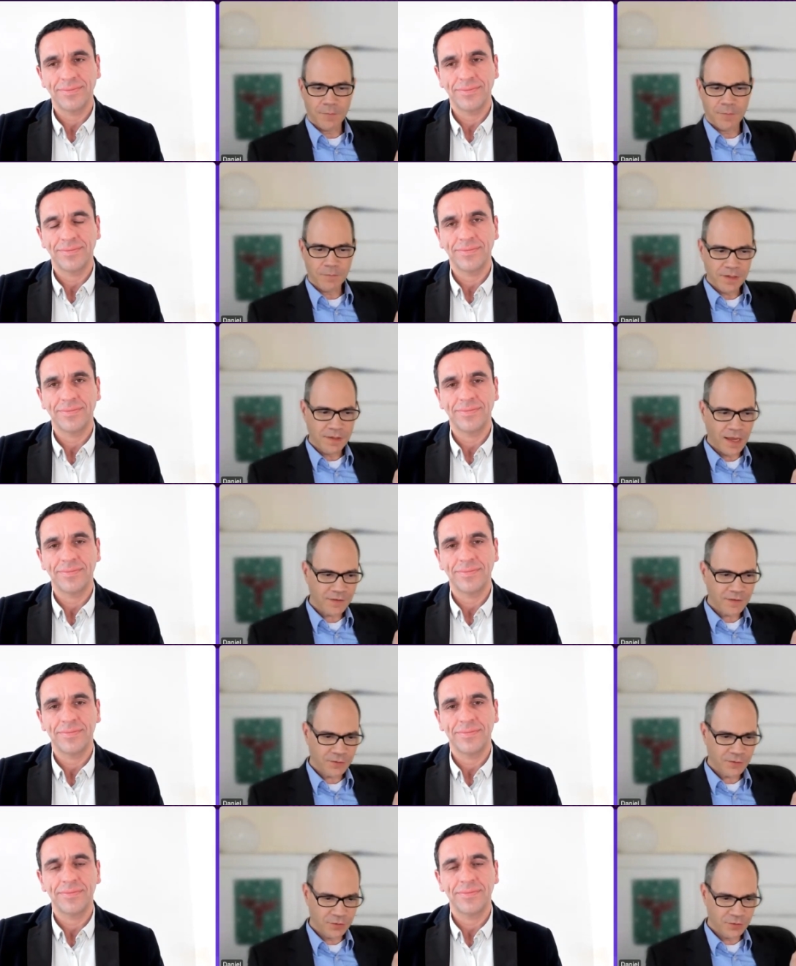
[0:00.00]
Speaker 1: Um, he
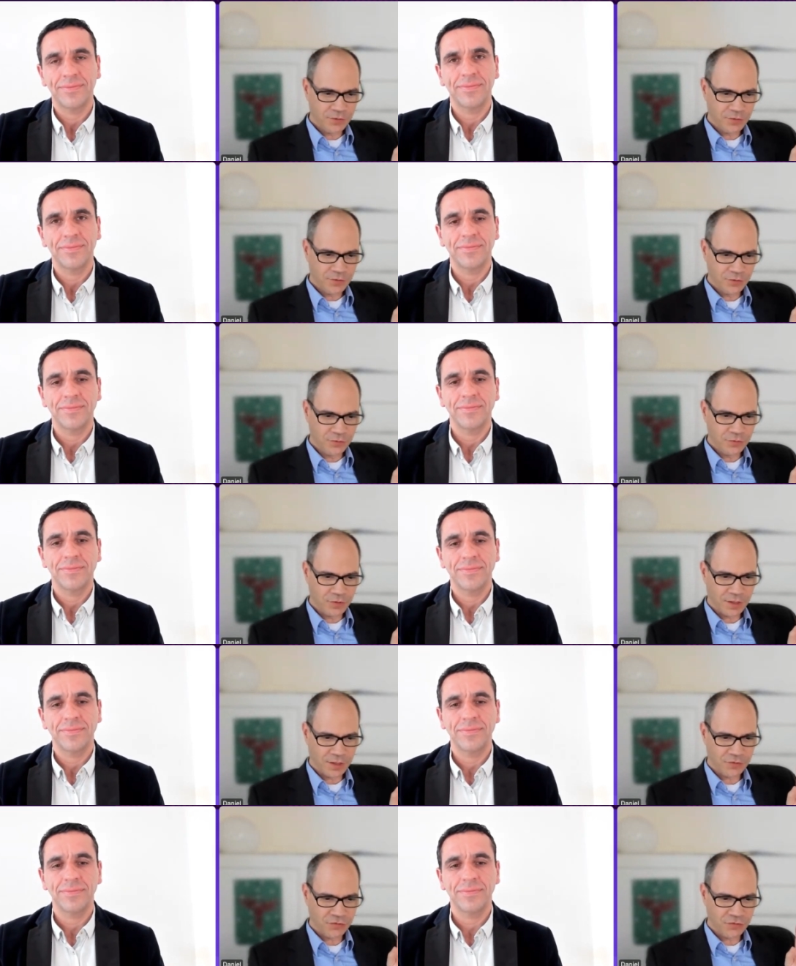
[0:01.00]
has to
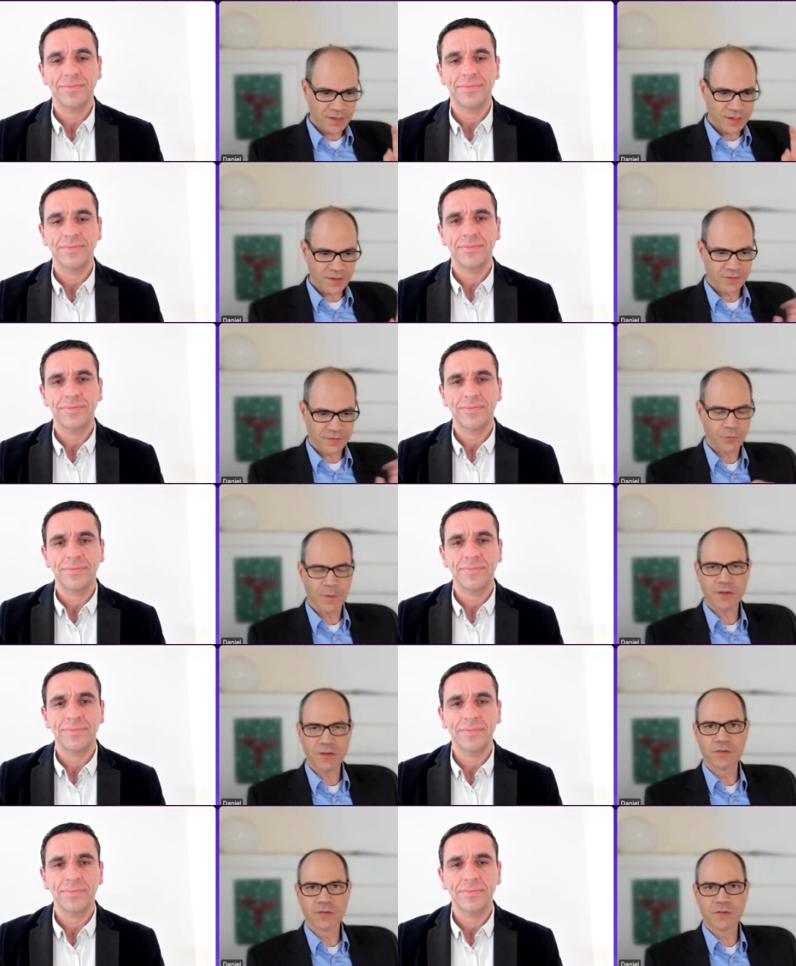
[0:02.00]
to uh, check his
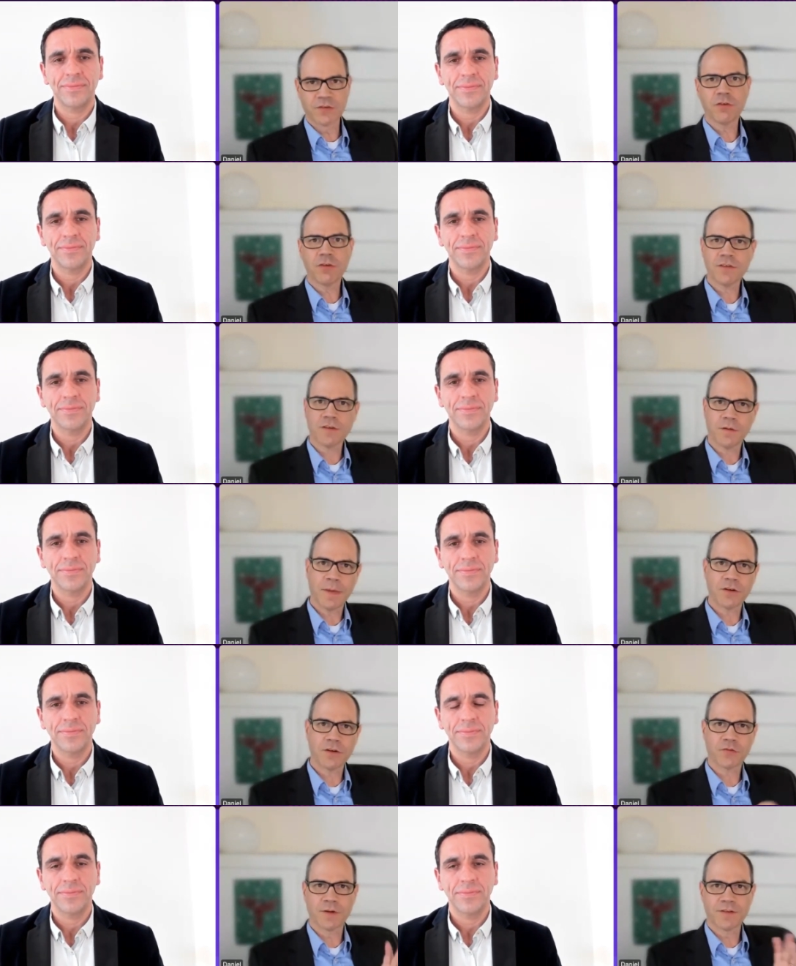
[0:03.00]
information security uh,
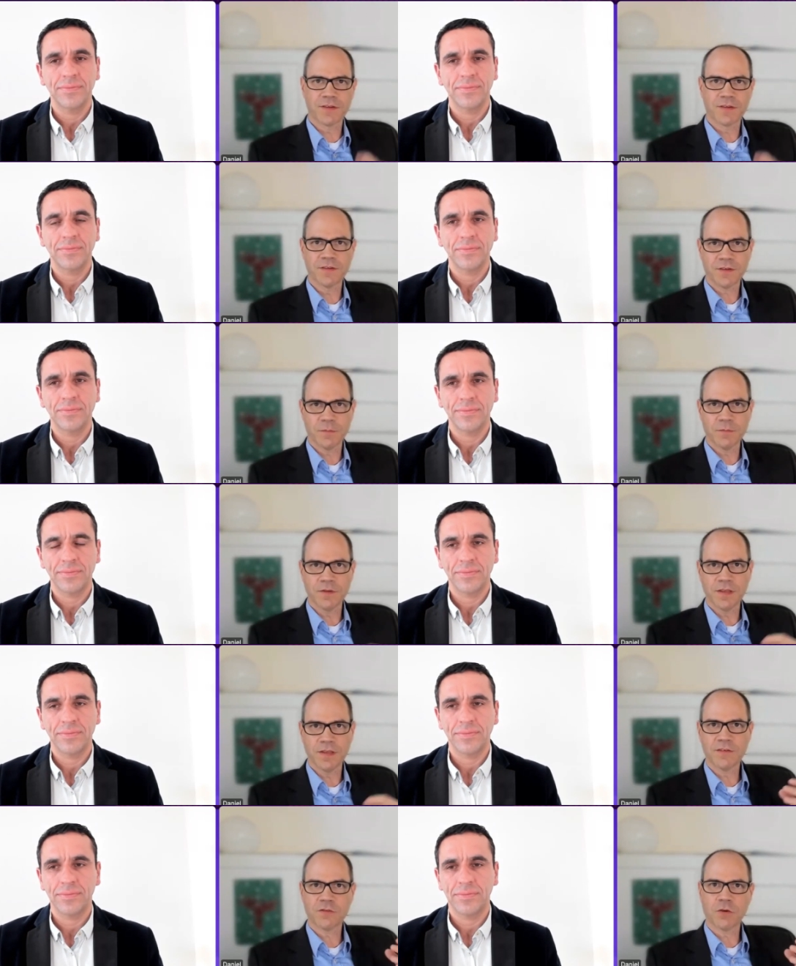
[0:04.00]
management
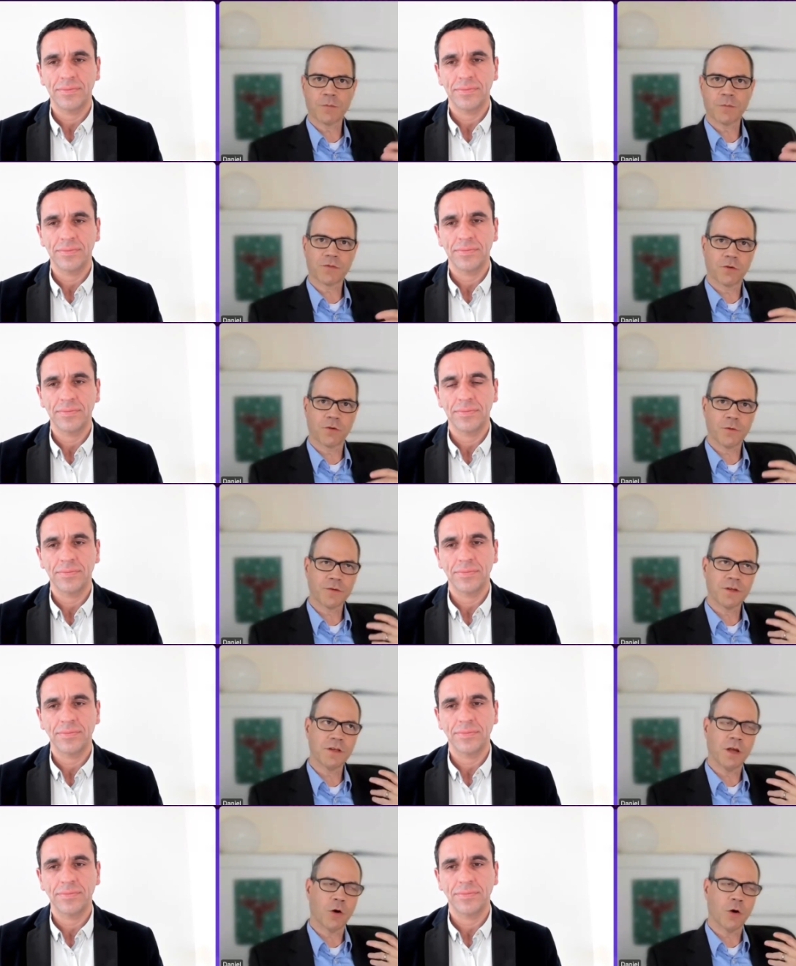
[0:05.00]
system. He has to
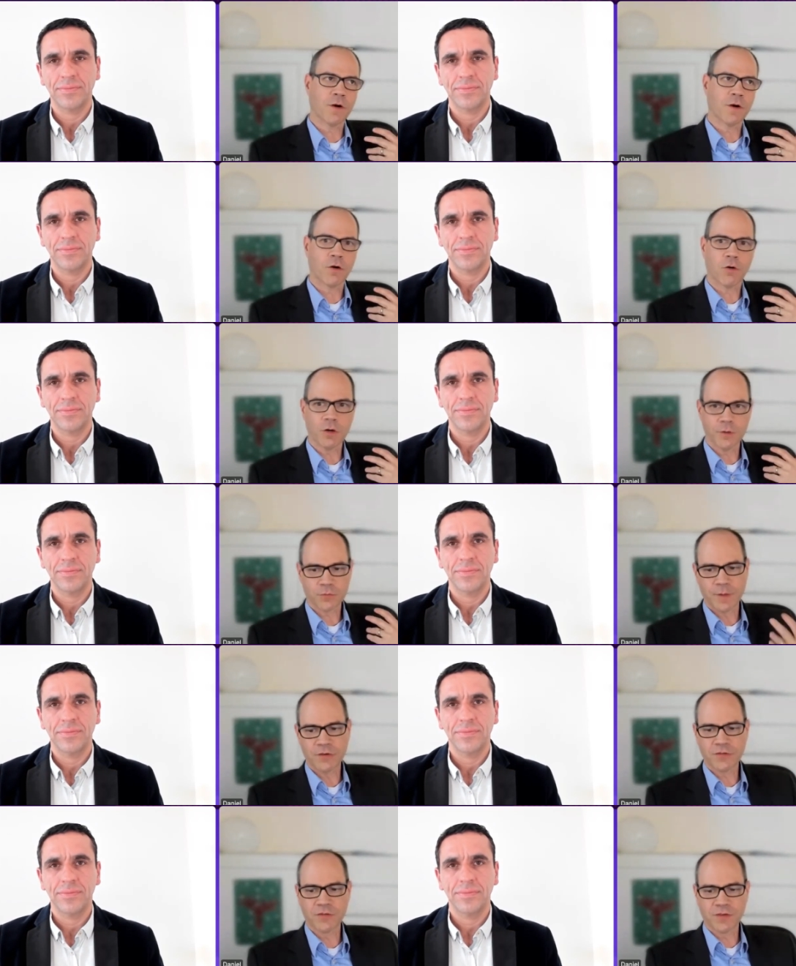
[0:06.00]
observe the overall
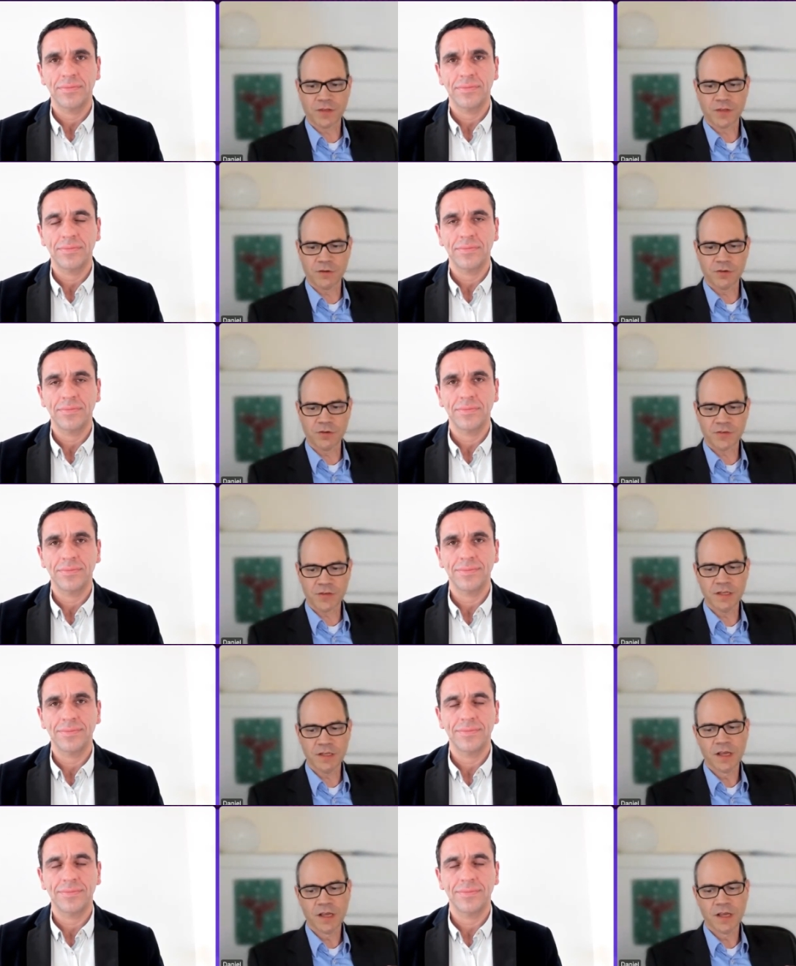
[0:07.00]
information
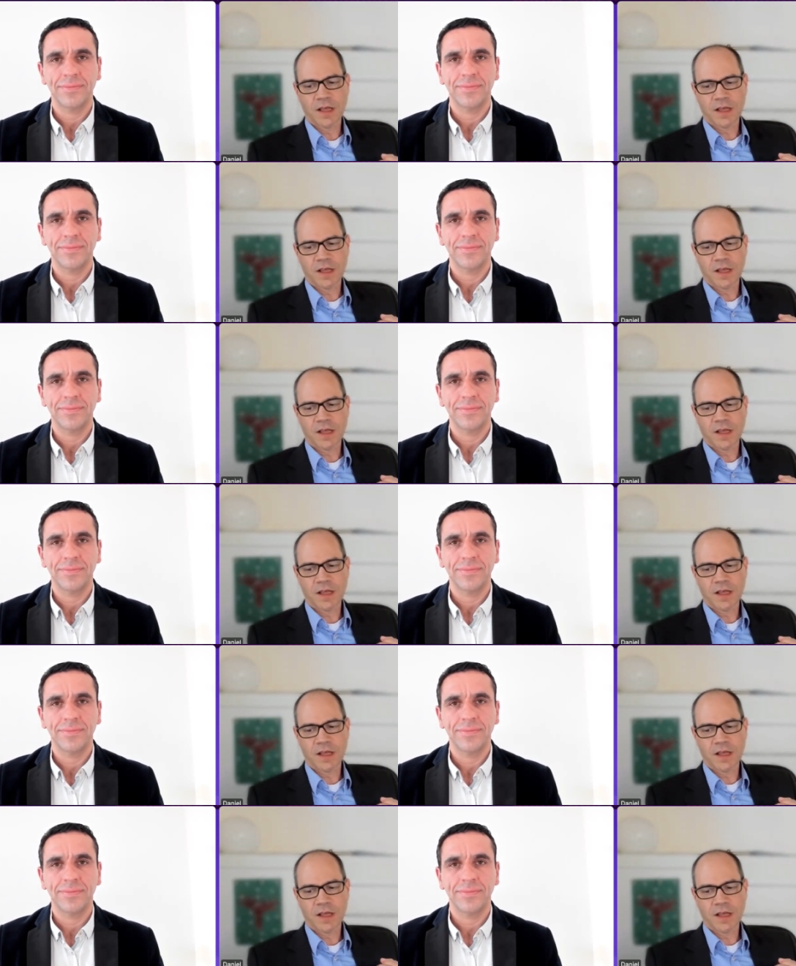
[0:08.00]
security.